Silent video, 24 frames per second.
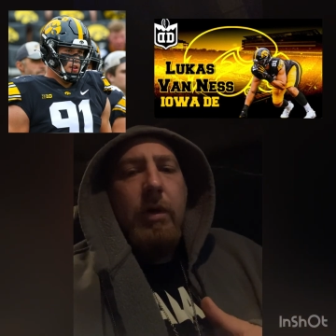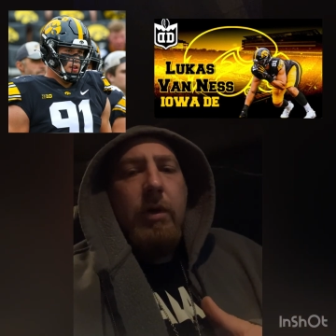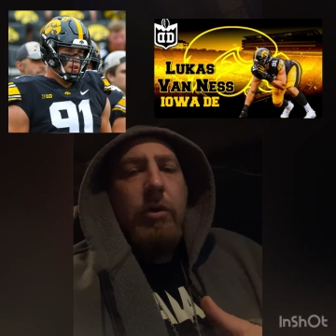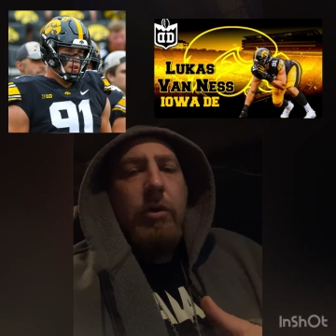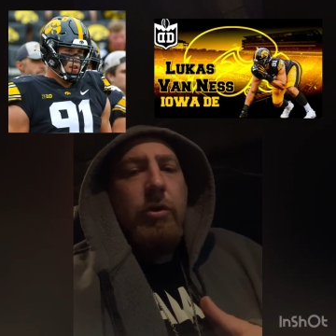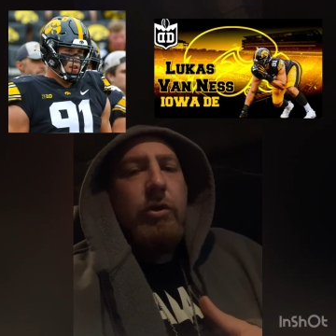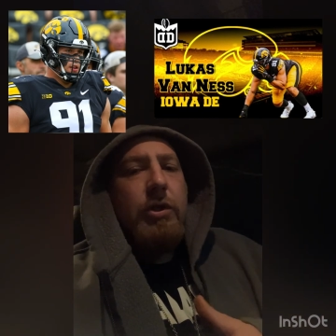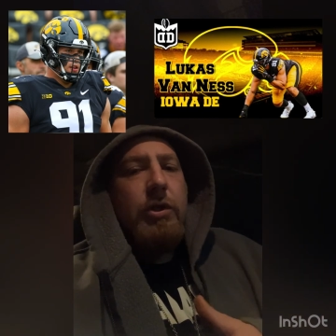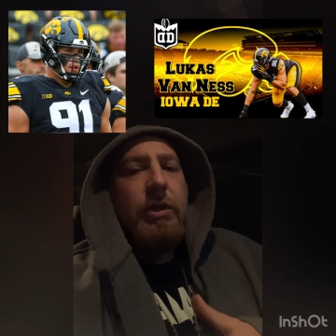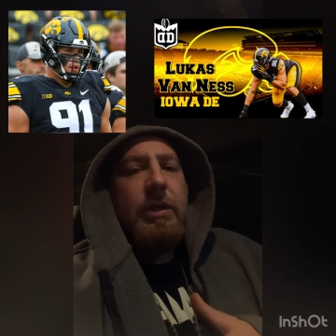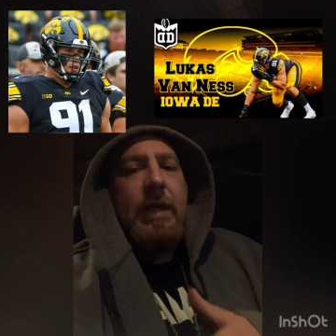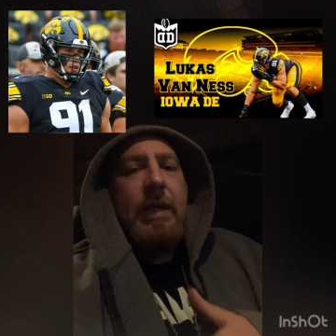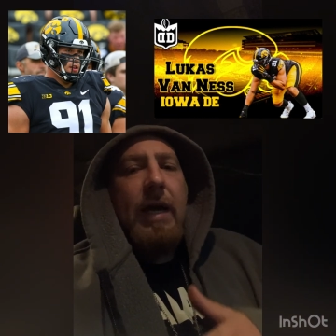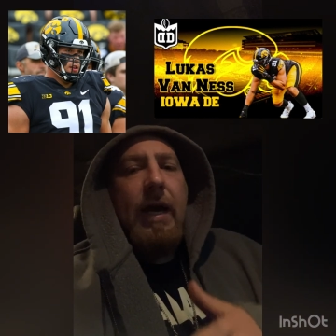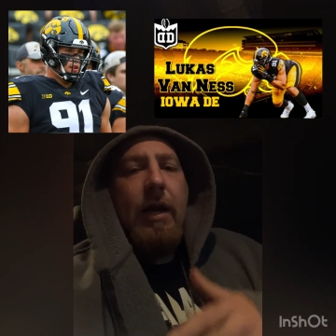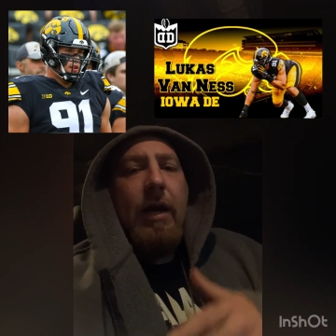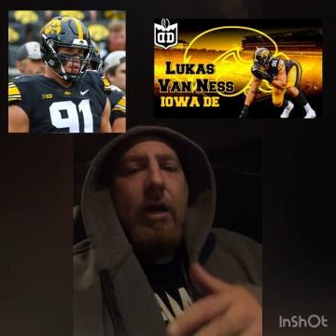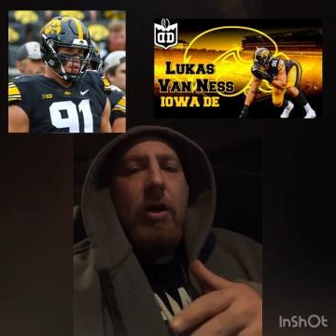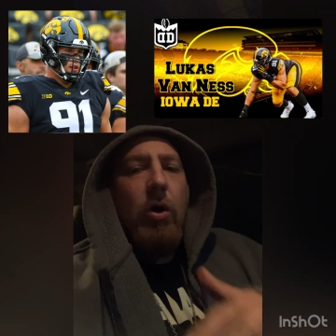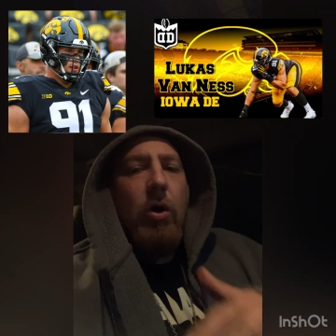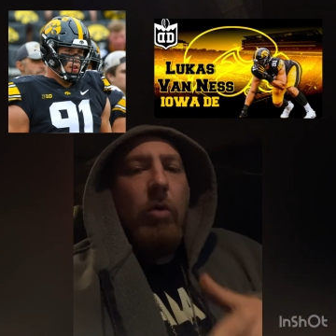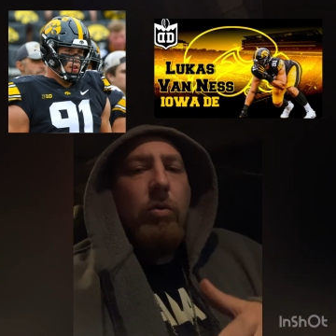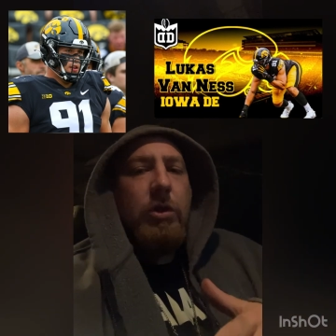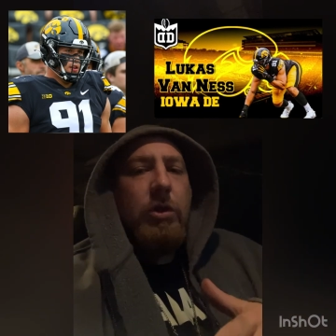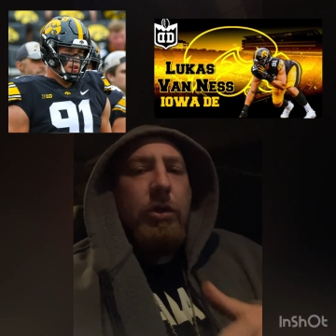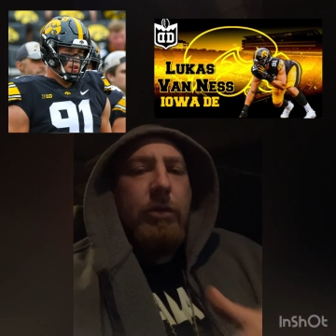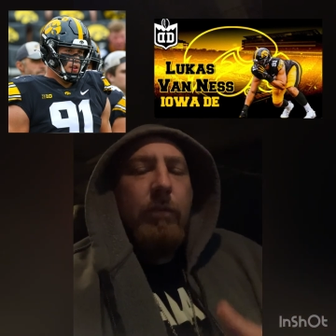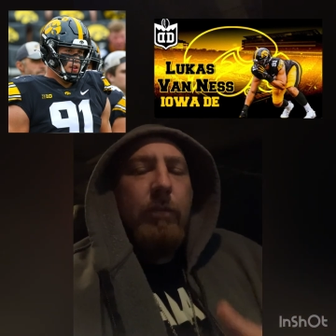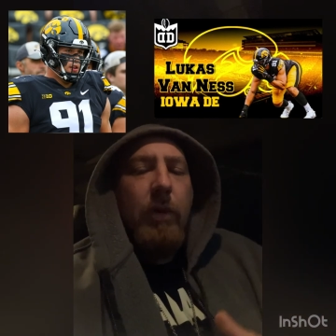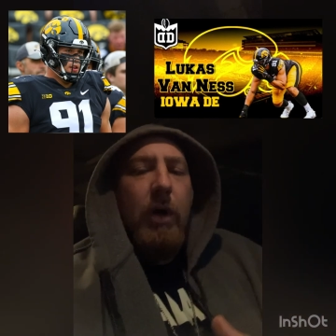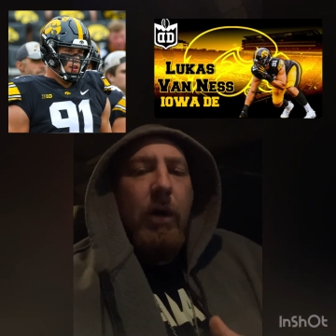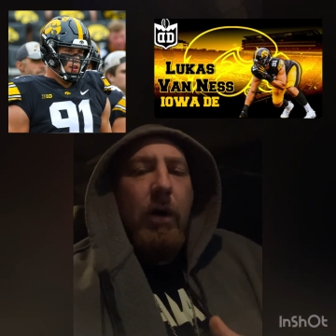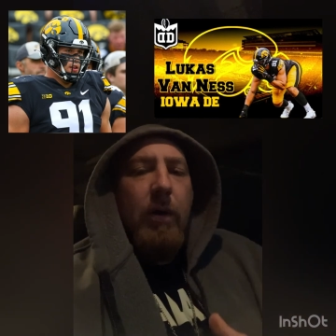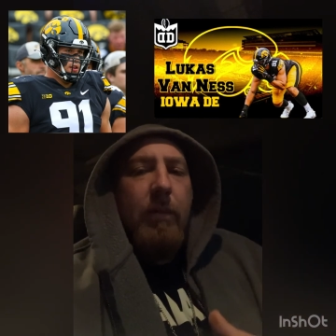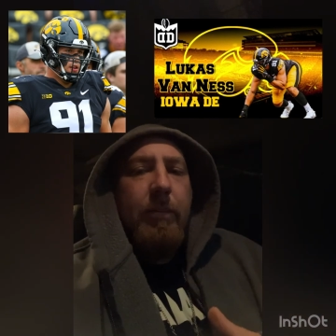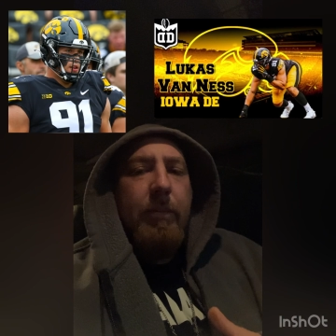You just got to coach him
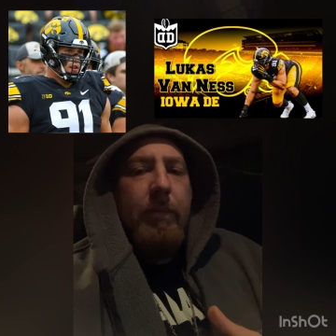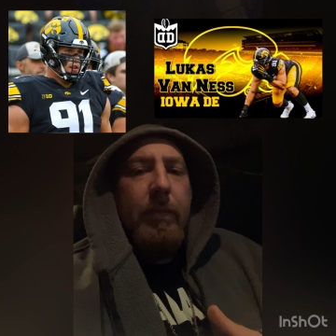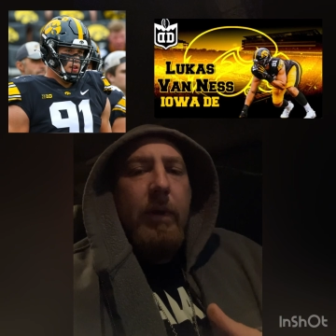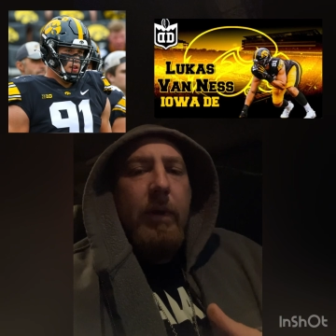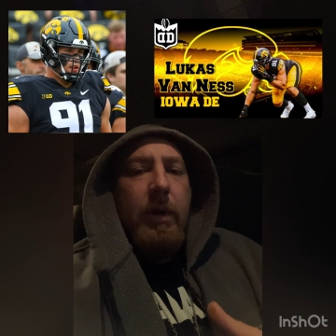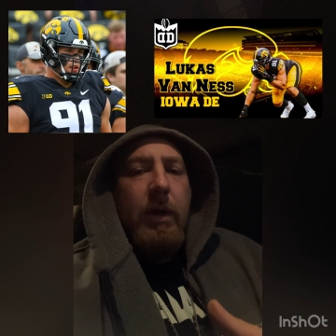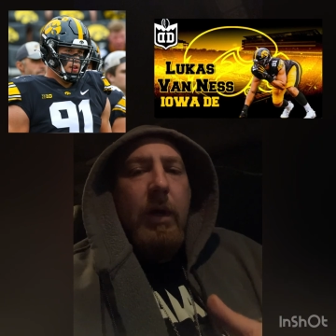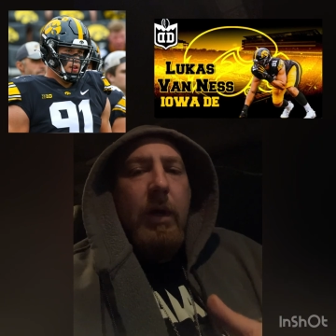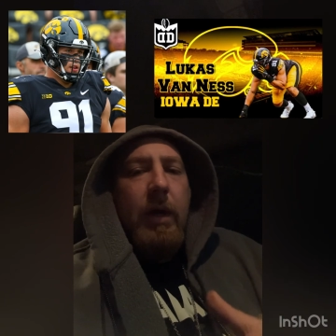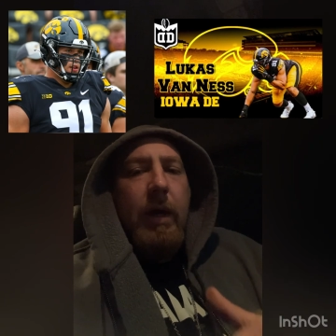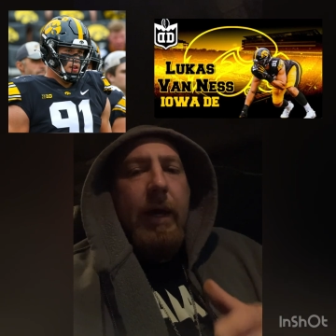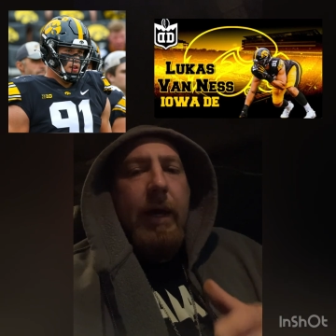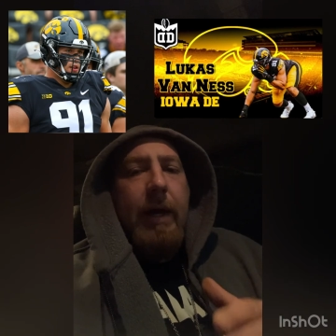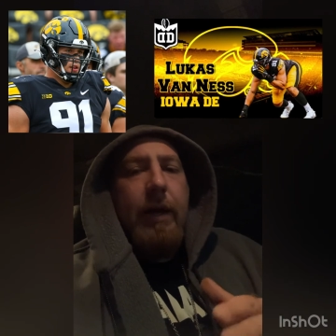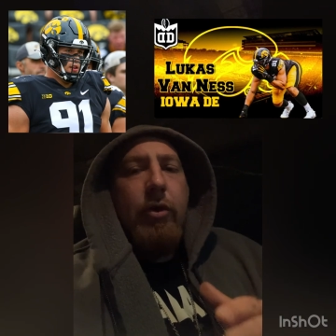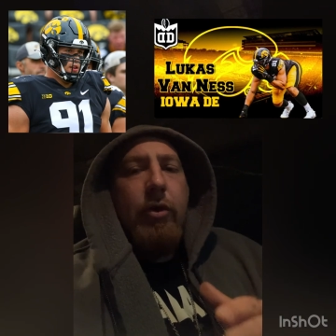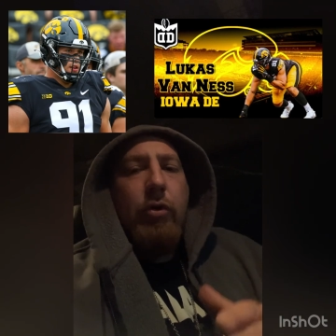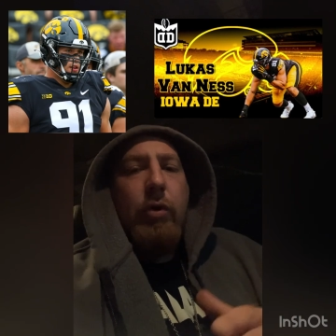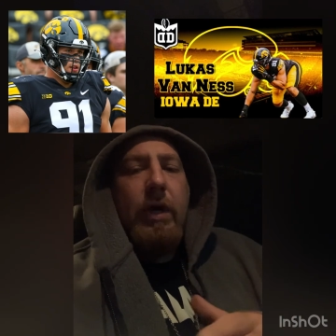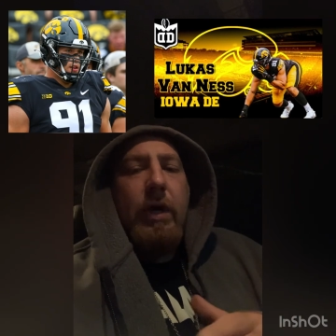up and you